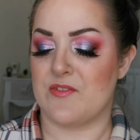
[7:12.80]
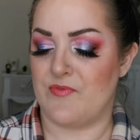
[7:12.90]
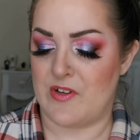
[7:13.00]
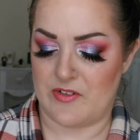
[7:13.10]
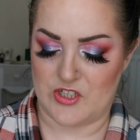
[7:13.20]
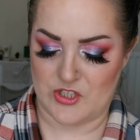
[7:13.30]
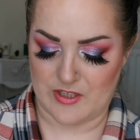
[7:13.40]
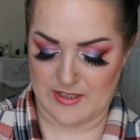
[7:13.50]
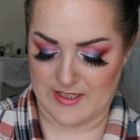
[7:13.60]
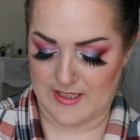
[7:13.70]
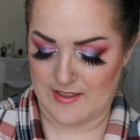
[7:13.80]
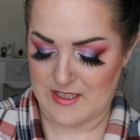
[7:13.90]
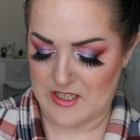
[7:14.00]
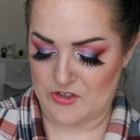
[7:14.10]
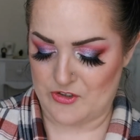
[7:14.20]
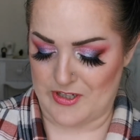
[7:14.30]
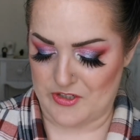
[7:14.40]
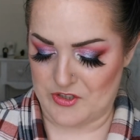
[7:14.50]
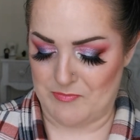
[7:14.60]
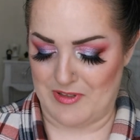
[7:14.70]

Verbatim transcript: It's very shiny, try not to